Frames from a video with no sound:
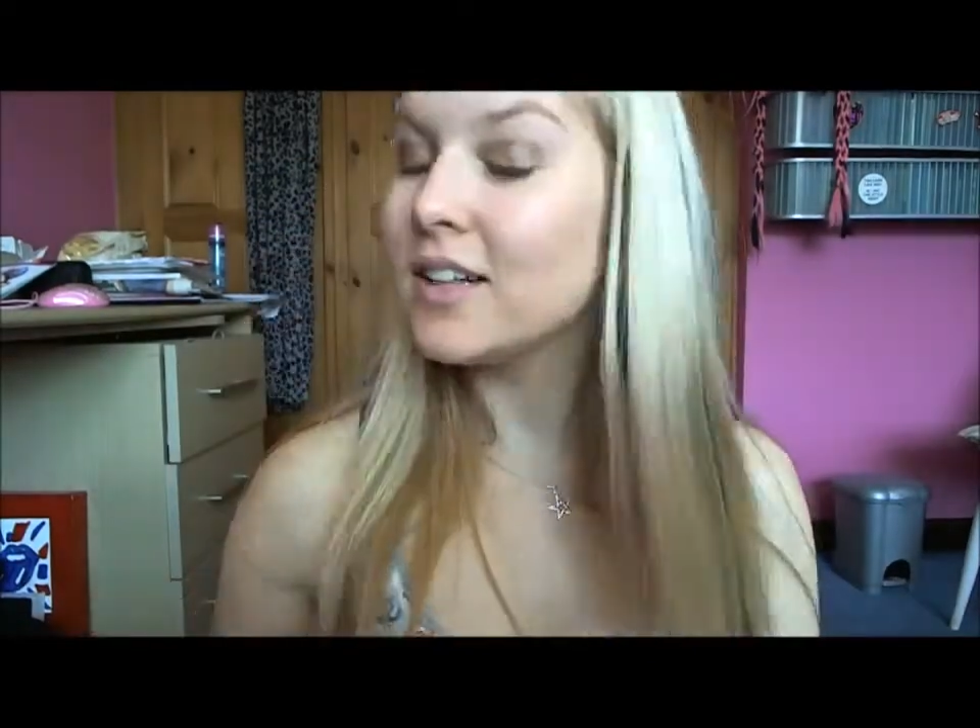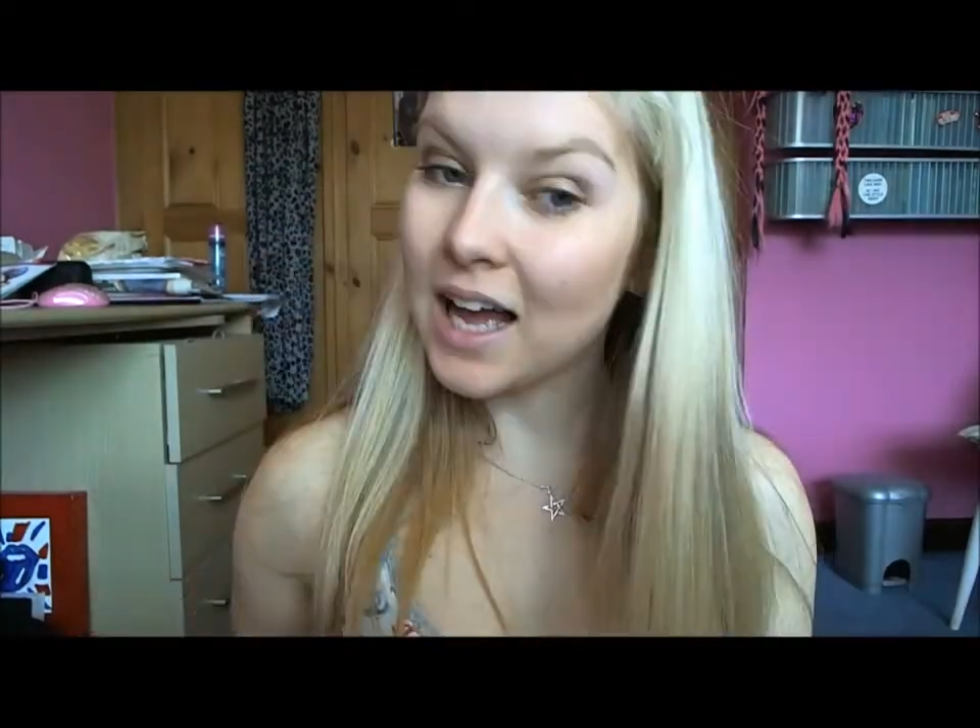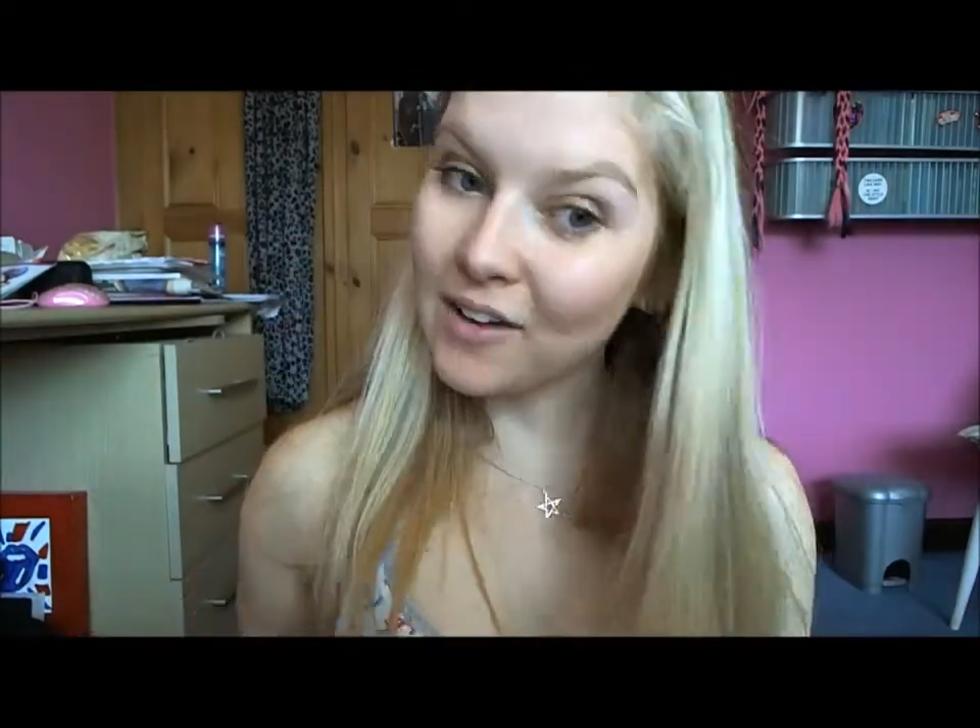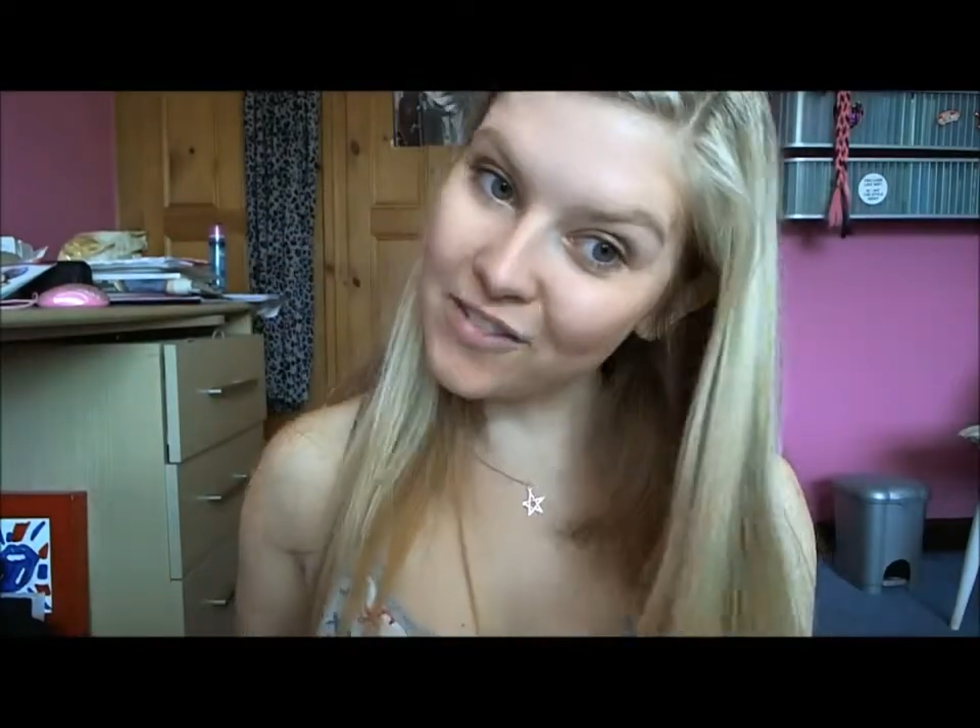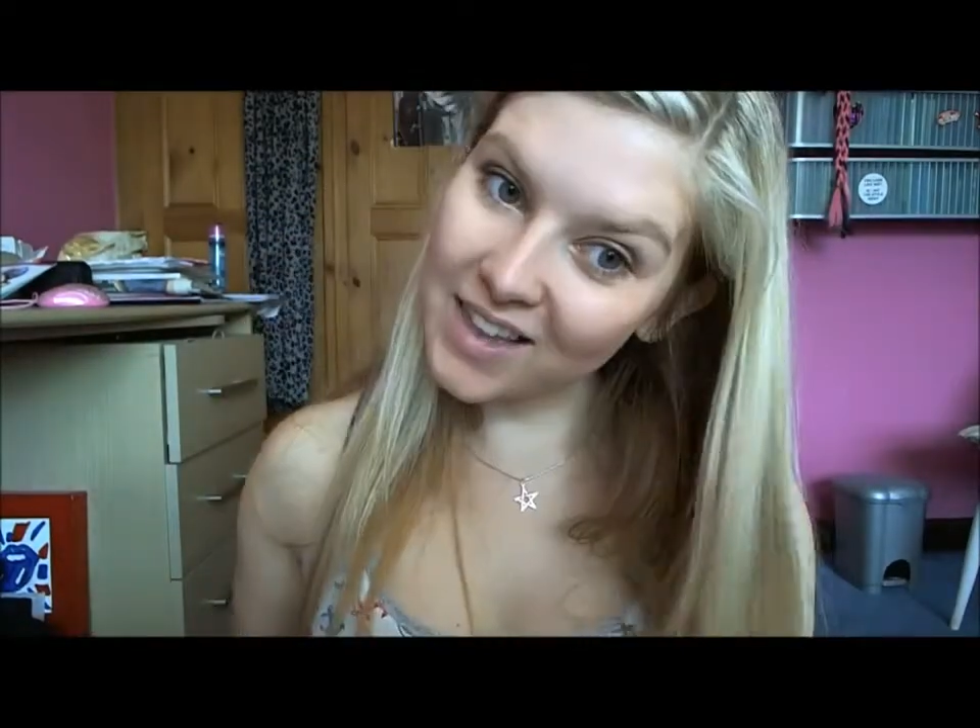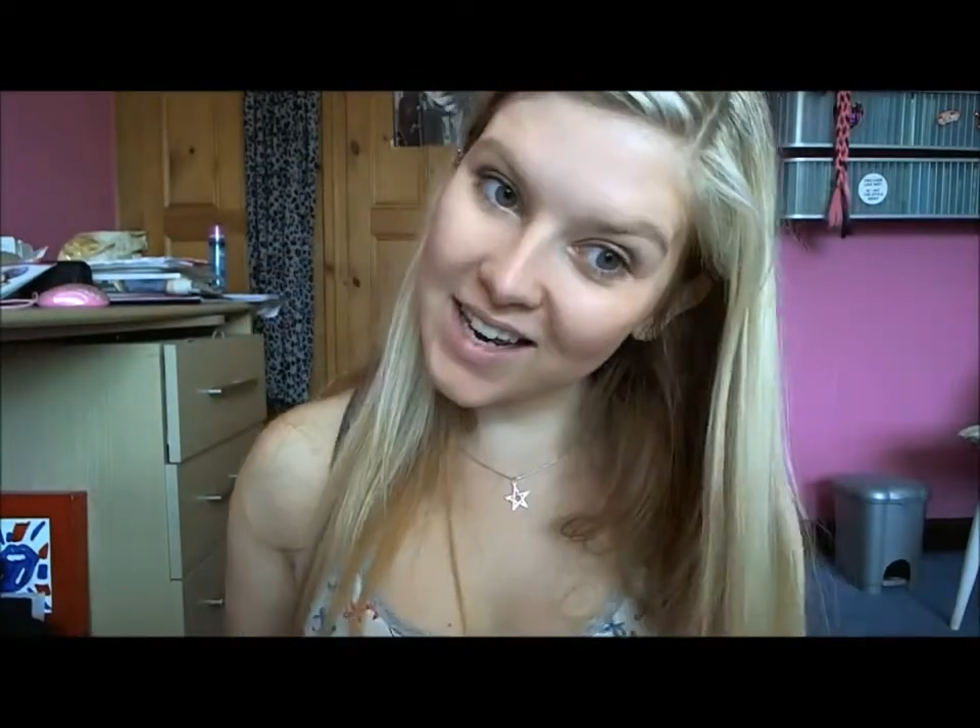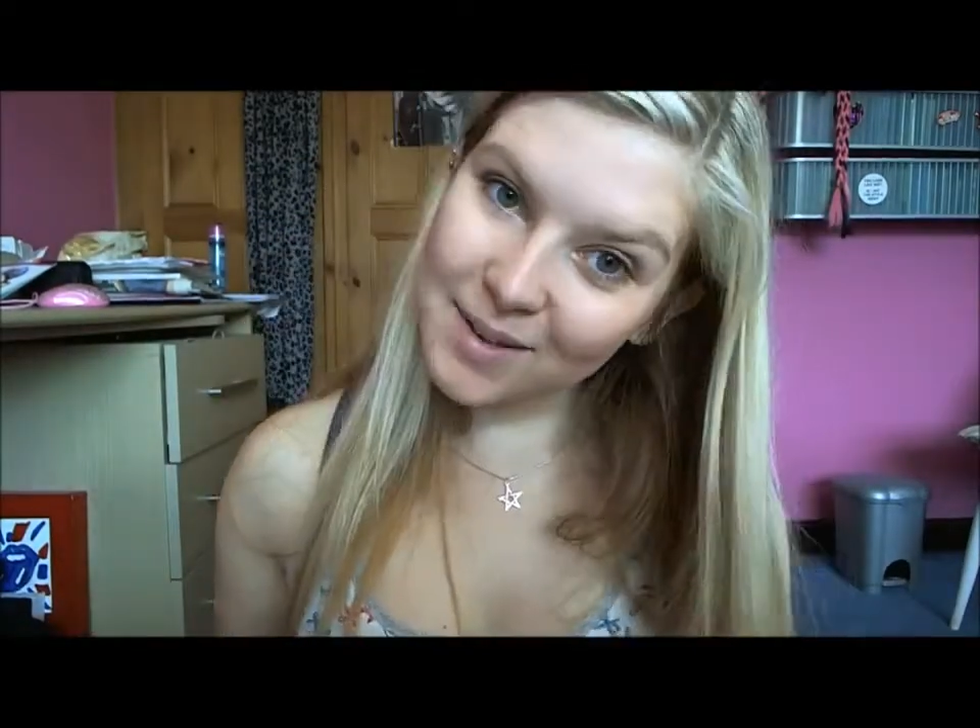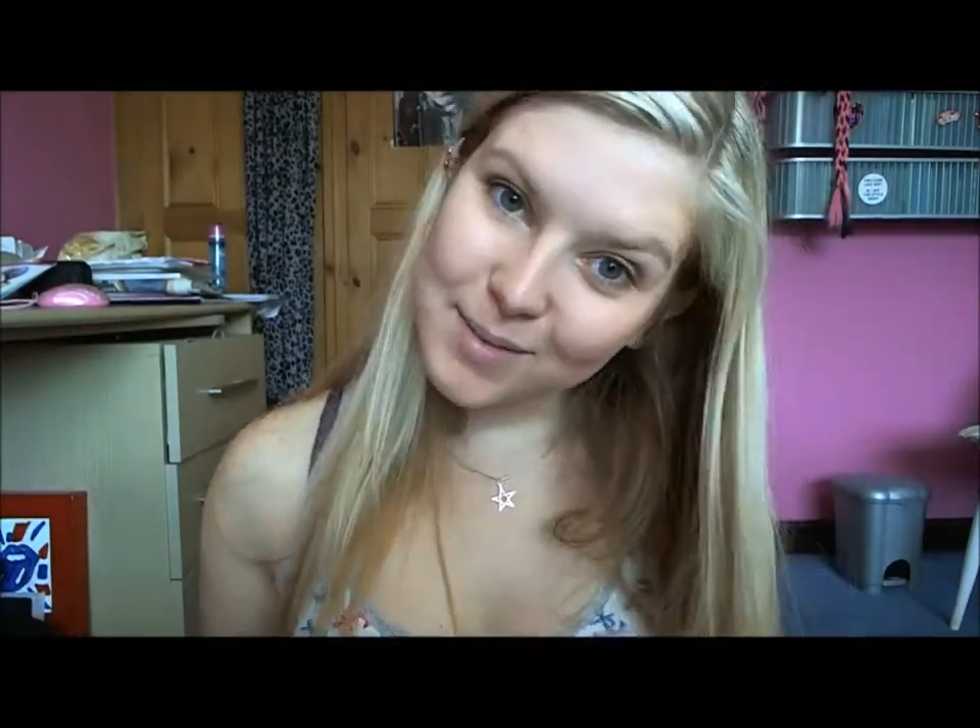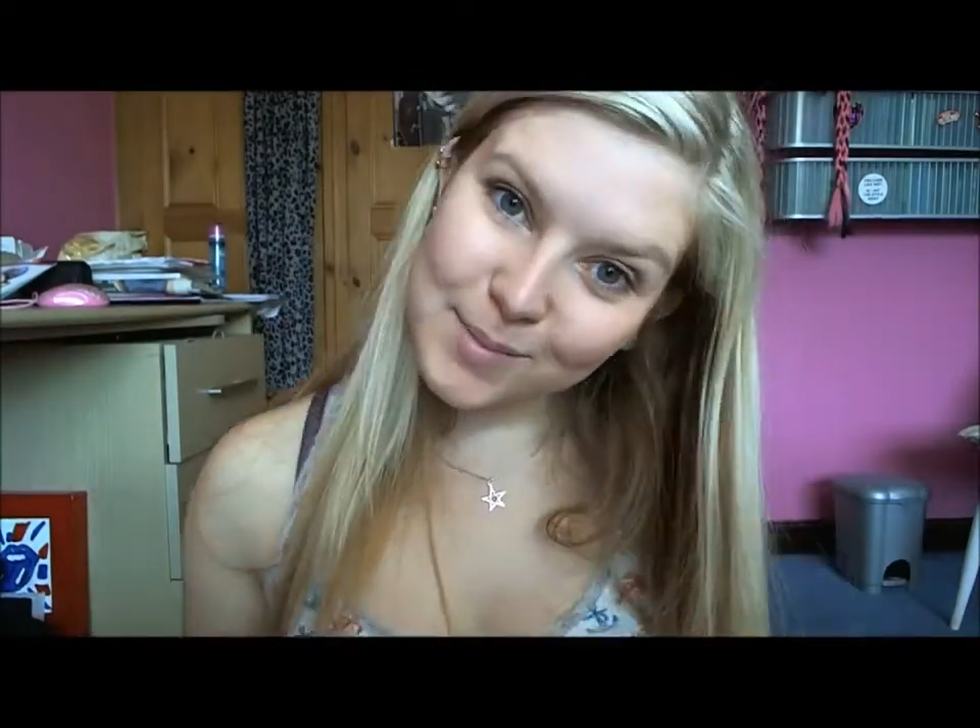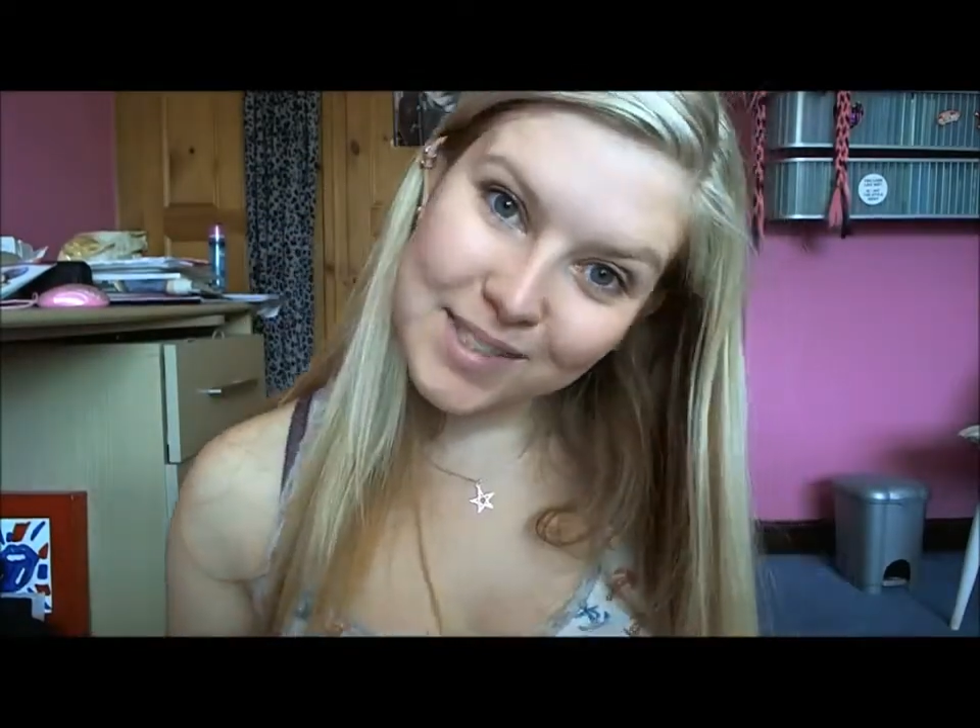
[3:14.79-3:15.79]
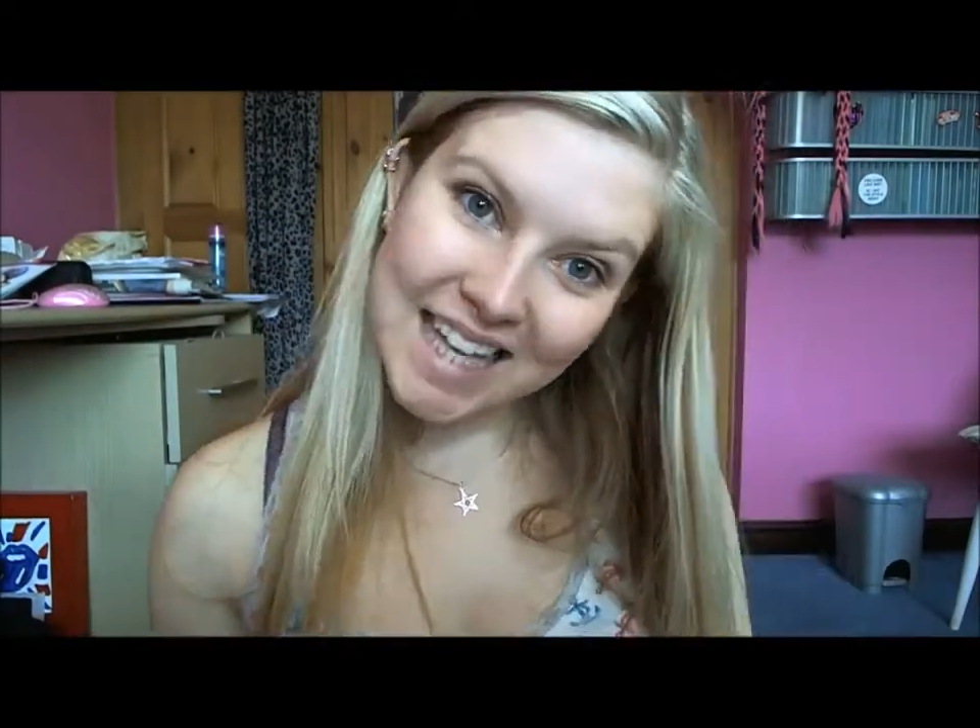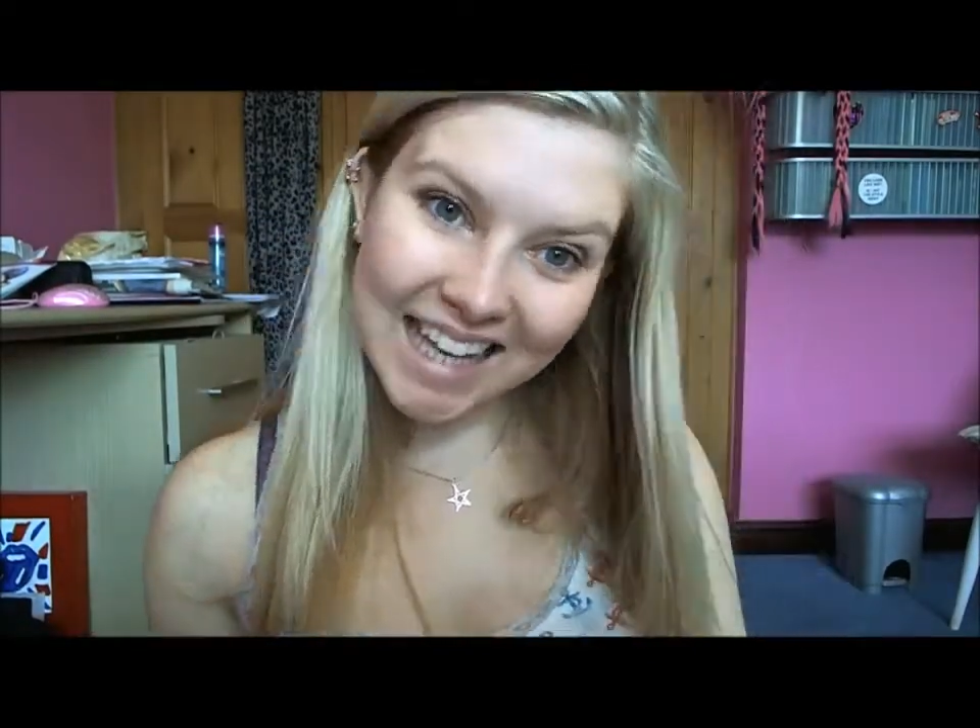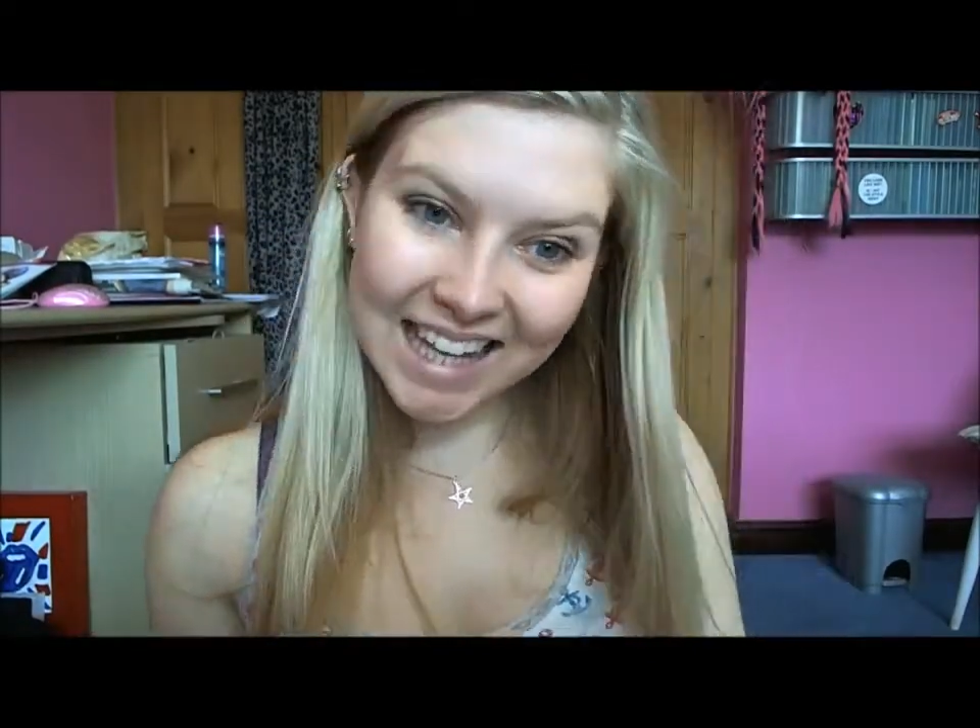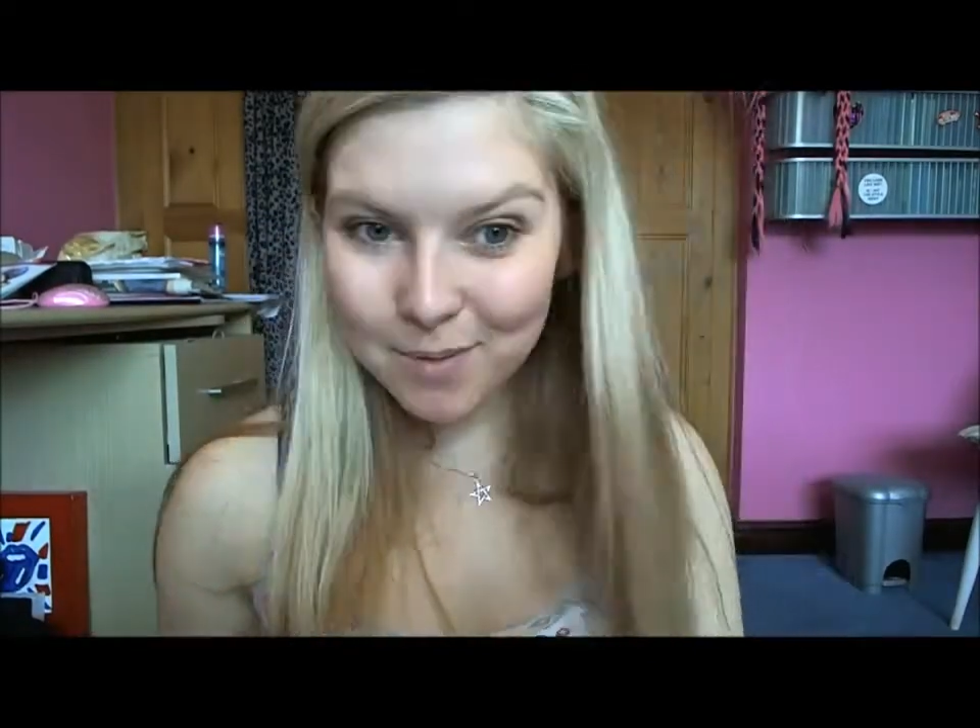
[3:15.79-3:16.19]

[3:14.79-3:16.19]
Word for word: And for the lips, I'm just going